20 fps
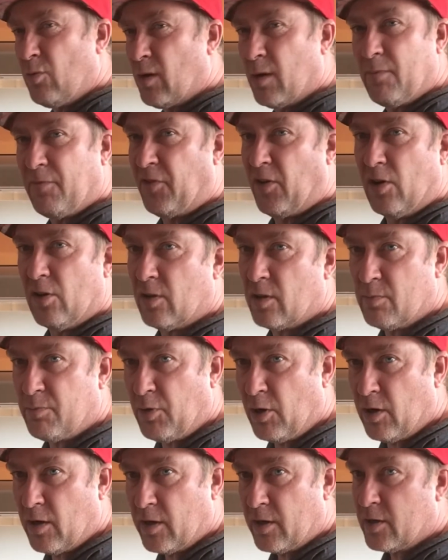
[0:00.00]
them falling
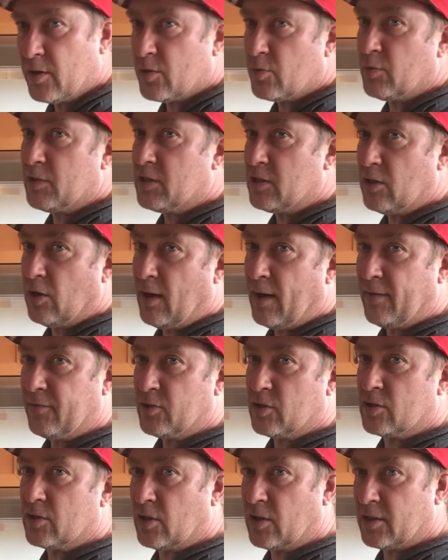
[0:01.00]
apart because we still have to
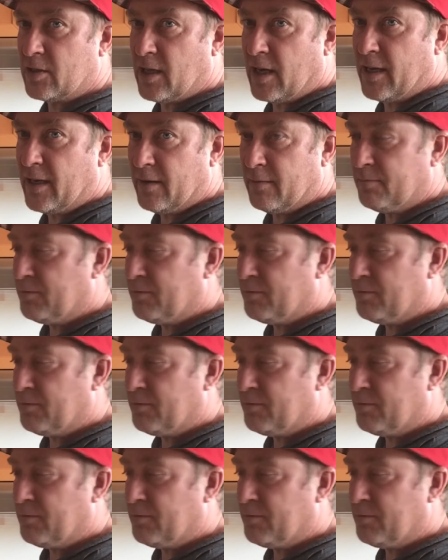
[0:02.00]
saute them.